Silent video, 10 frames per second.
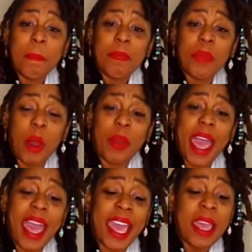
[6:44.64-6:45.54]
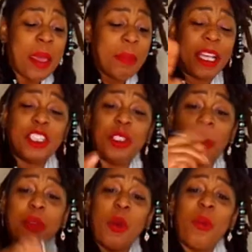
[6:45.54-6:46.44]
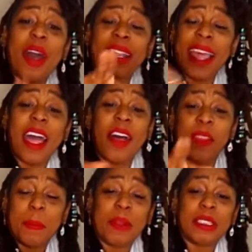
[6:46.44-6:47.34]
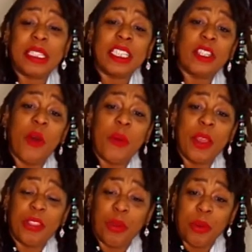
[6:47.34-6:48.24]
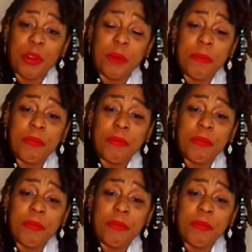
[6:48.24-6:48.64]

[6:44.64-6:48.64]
Okay, because you don't know what that other person is going through.